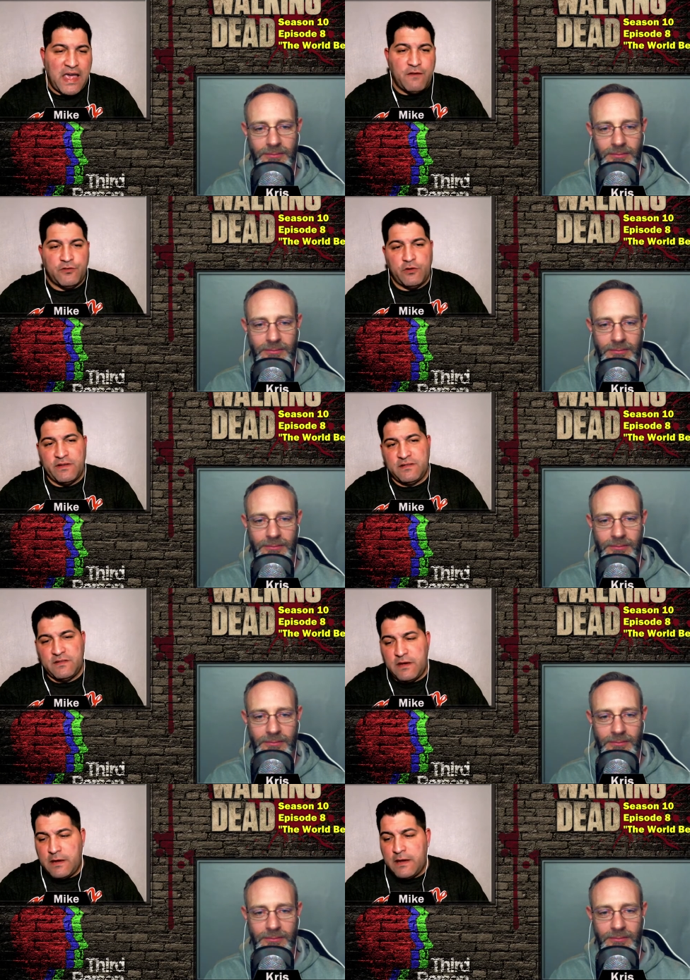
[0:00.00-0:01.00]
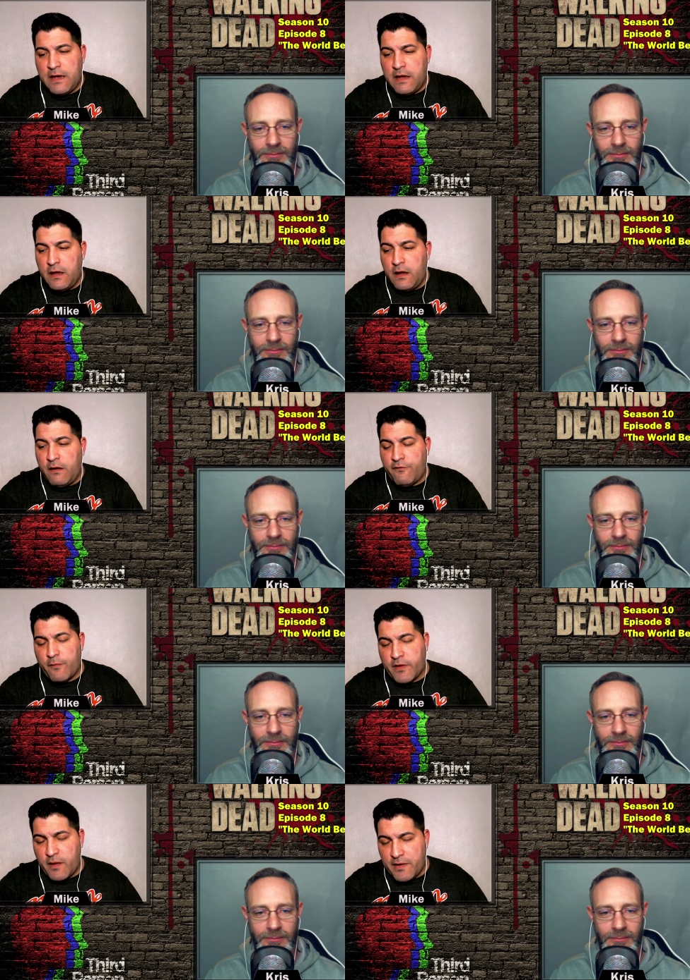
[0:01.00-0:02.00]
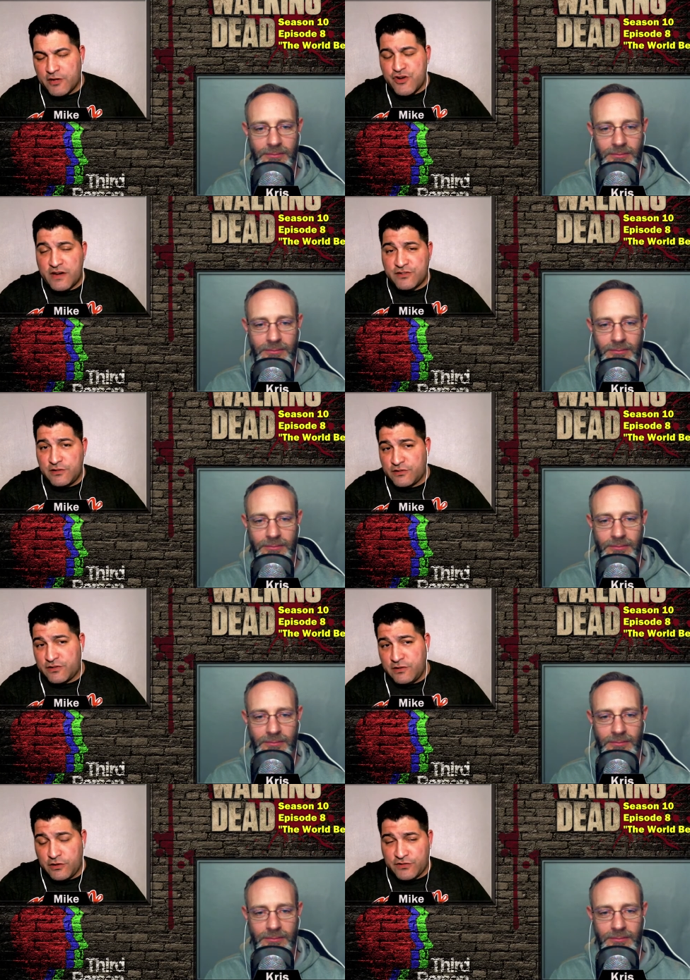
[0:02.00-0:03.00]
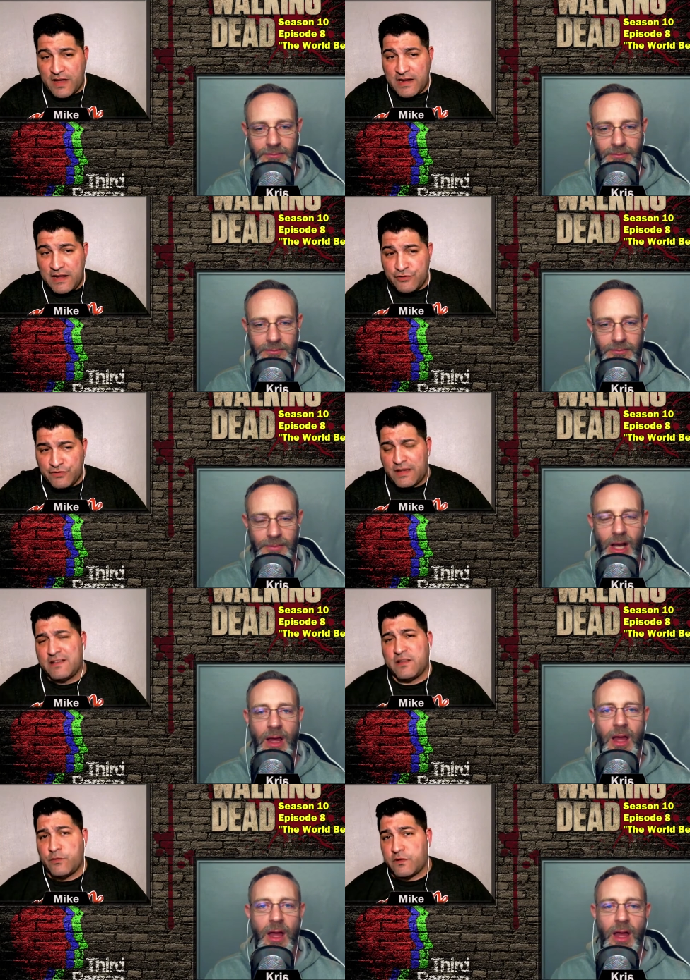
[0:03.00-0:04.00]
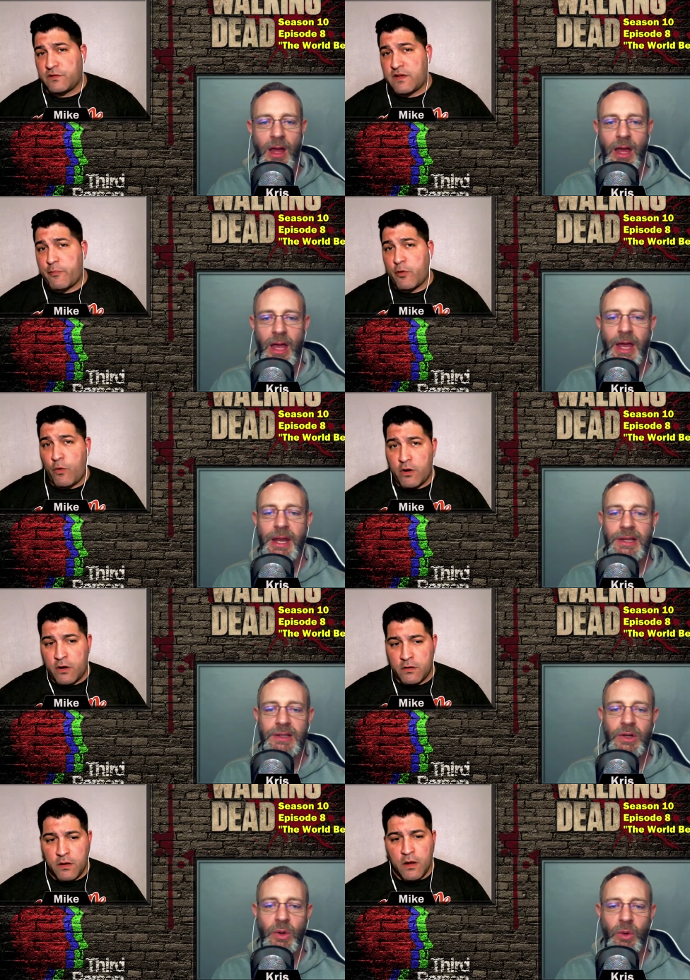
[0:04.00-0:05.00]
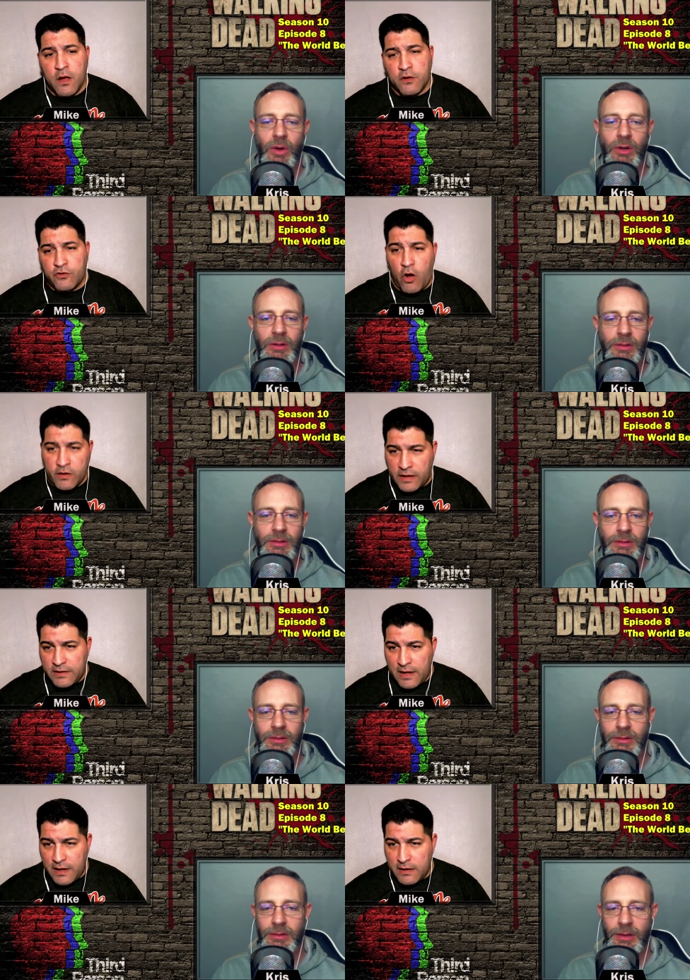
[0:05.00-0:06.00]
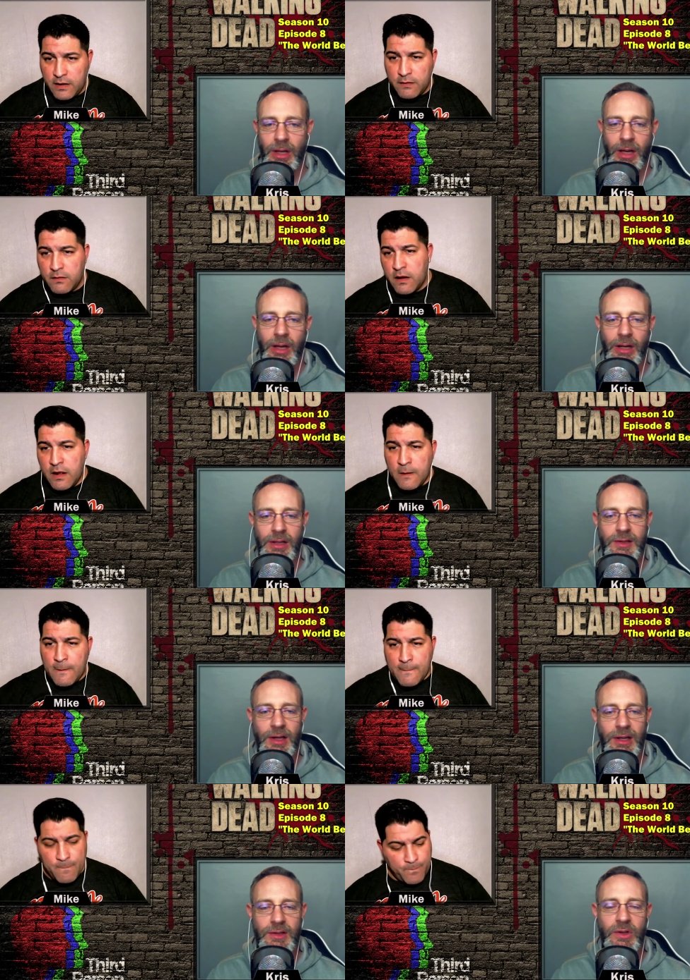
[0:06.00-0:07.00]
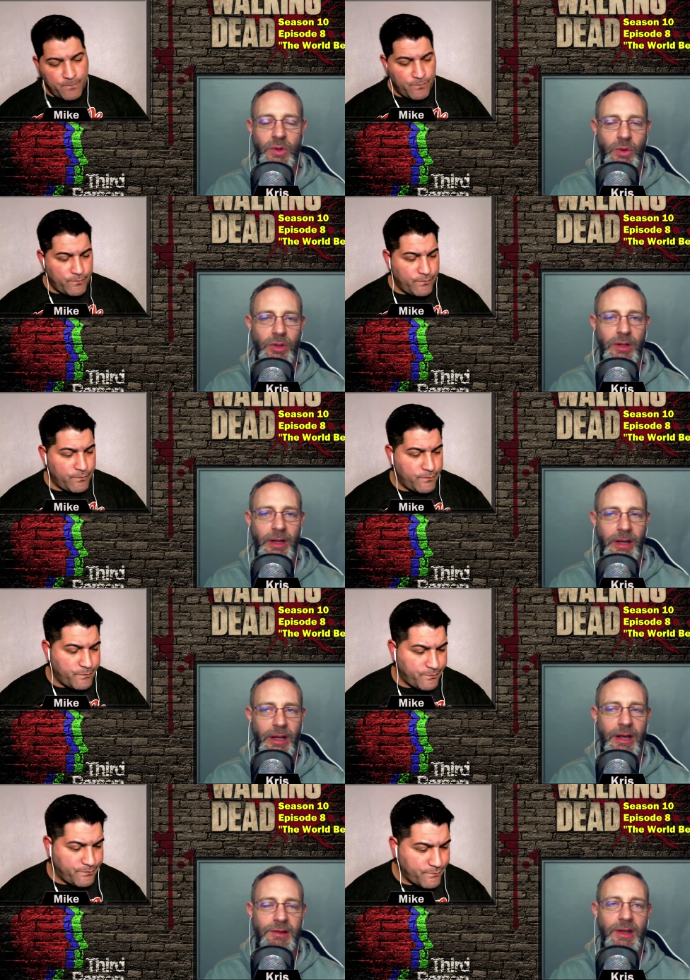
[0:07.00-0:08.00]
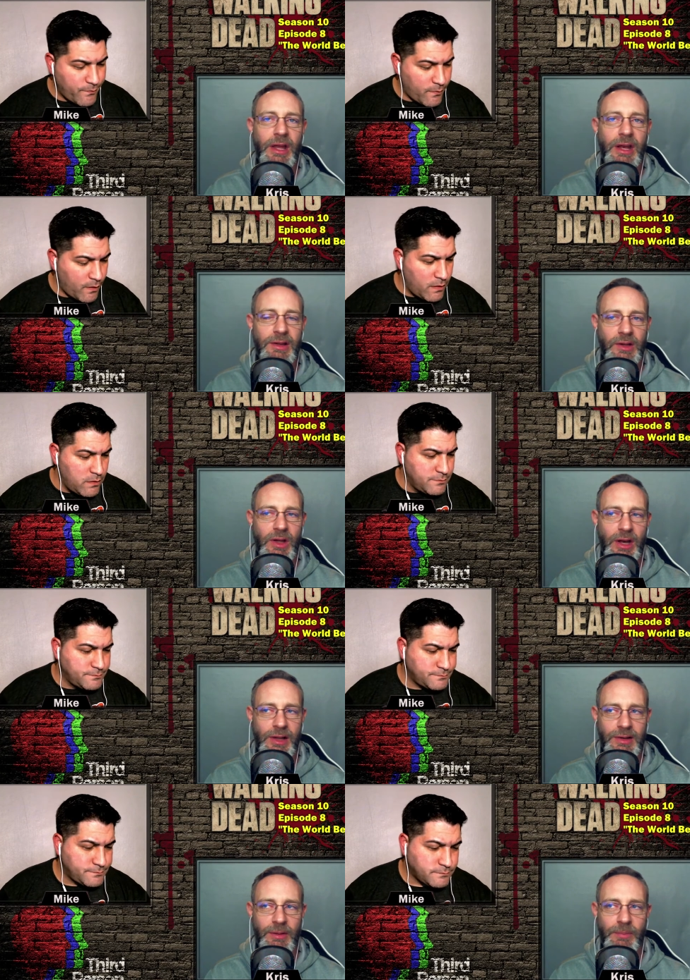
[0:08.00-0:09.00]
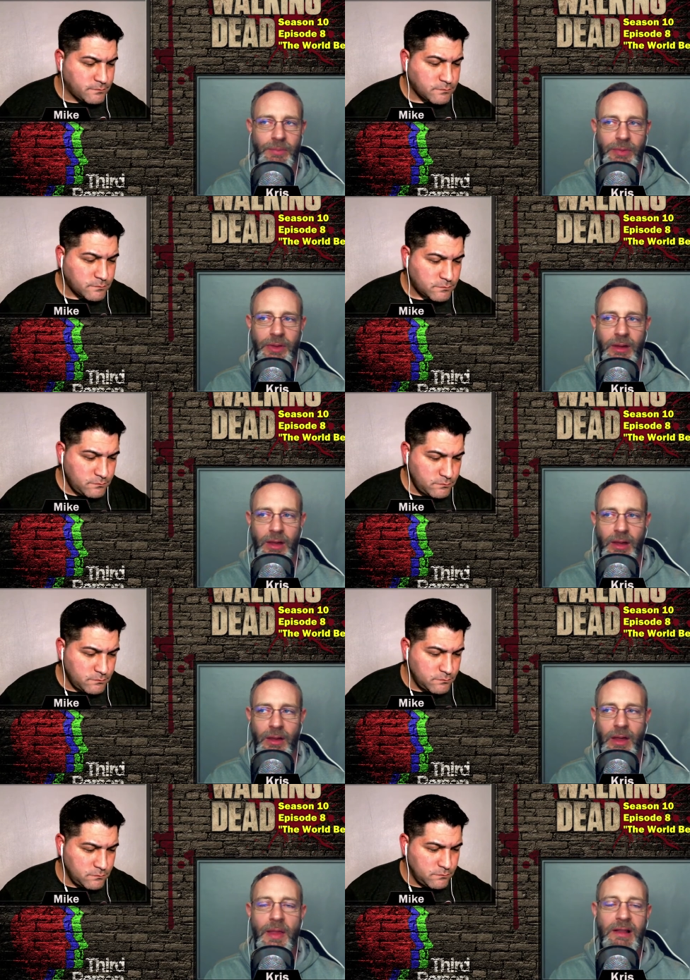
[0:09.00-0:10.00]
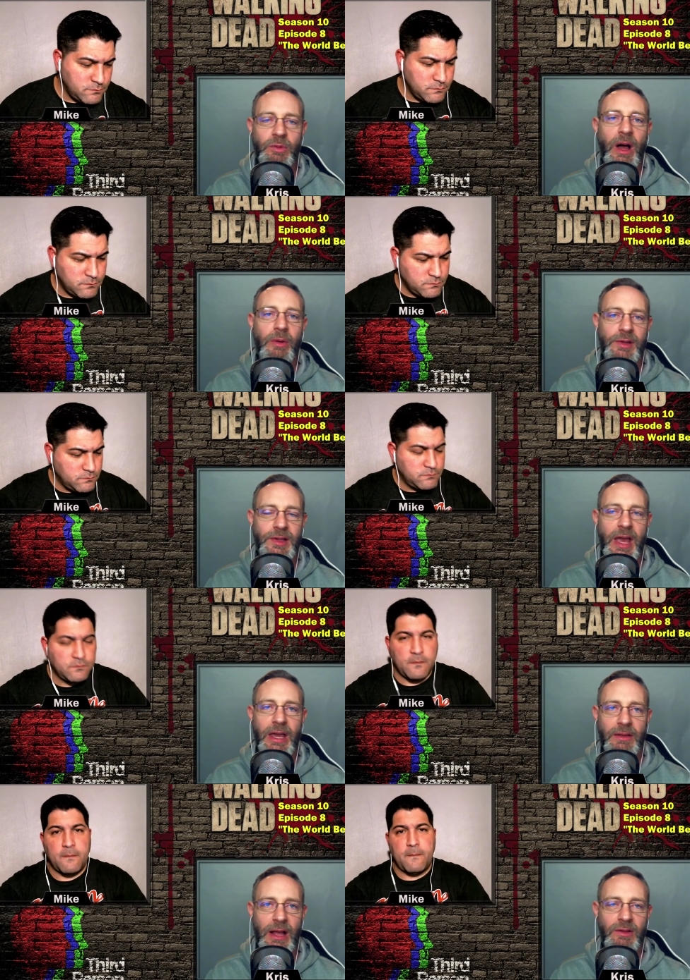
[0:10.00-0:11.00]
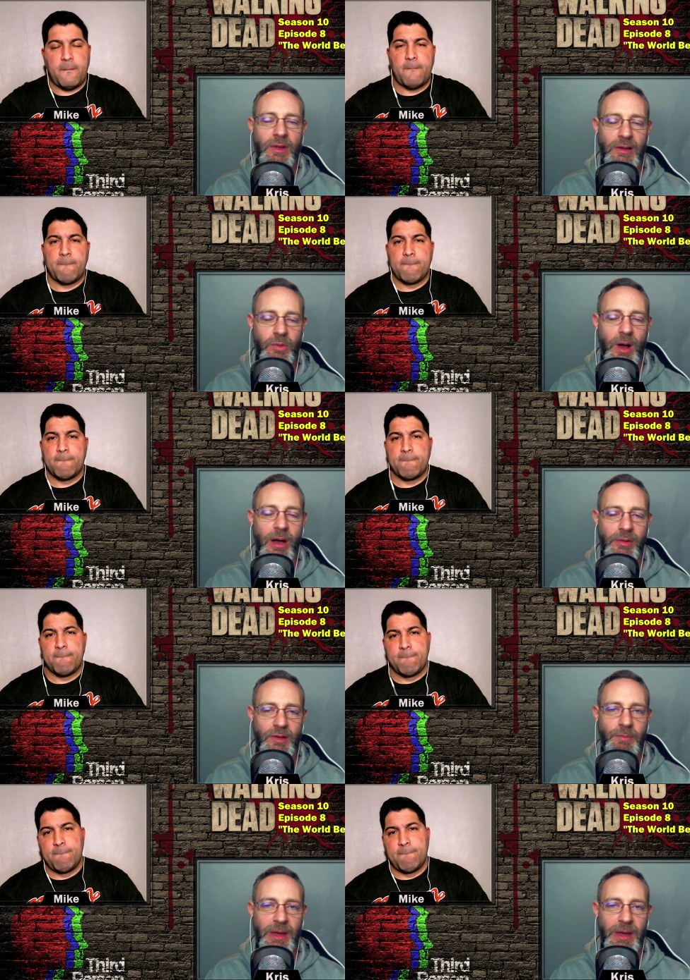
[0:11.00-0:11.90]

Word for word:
Speaker 1: So let's see. Uh, uh from the coming attraction, look, looks kind of interesting because there was a separate one. It is cool. Walking Dead.
Speaker 2: And... Yeah, it is. It is cool. It, it is. It is a. It is a and that's why I was saying that's that's why I was just